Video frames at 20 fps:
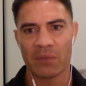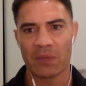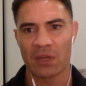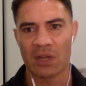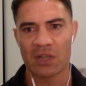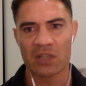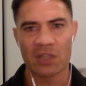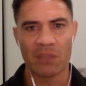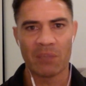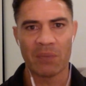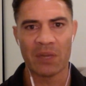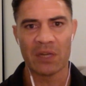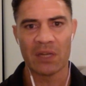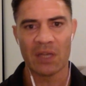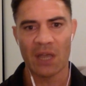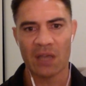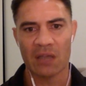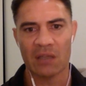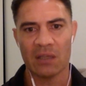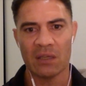guys like
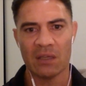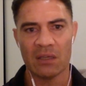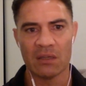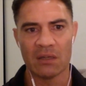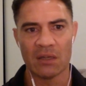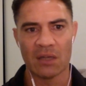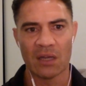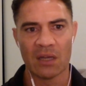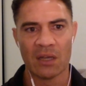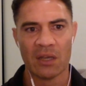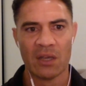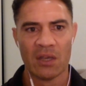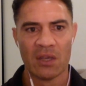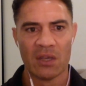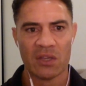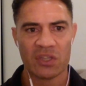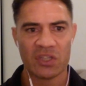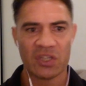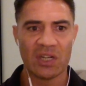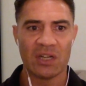Bandiaki and
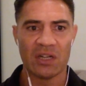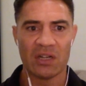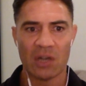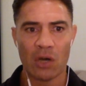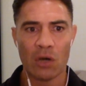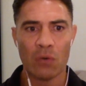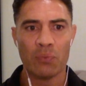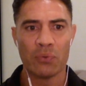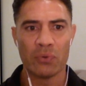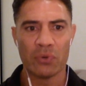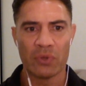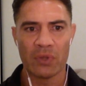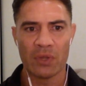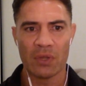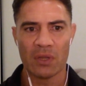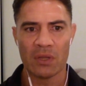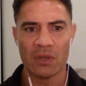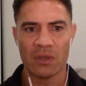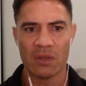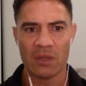Sene Naupu in
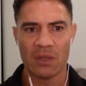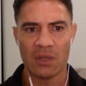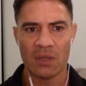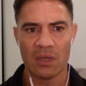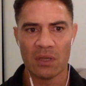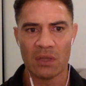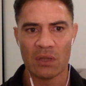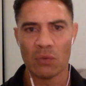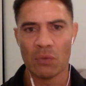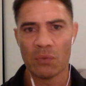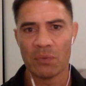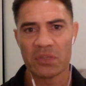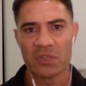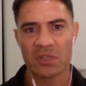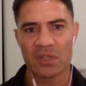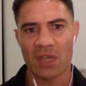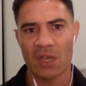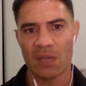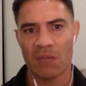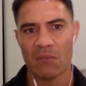the
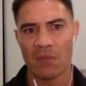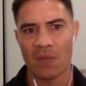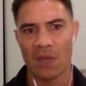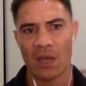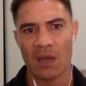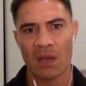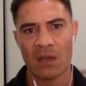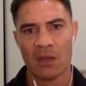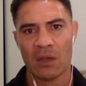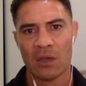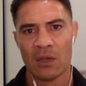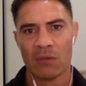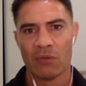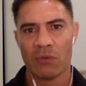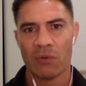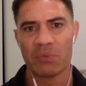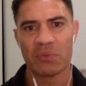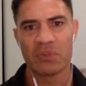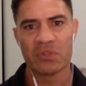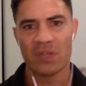women's game
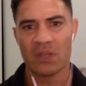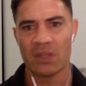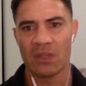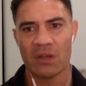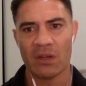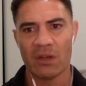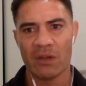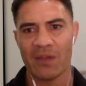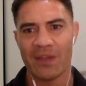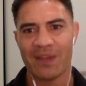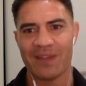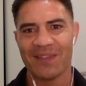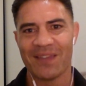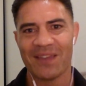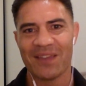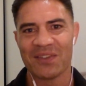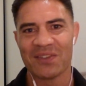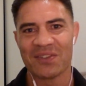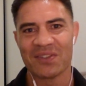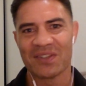represent.
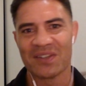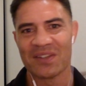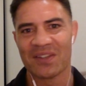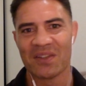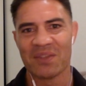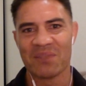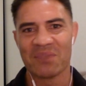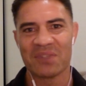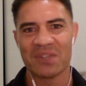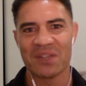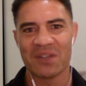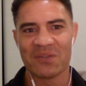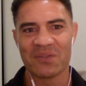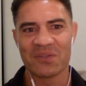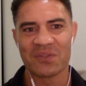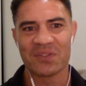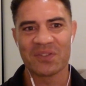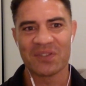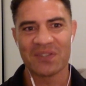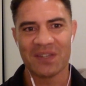They consider
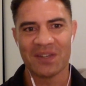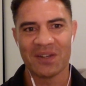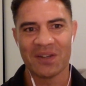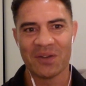themselves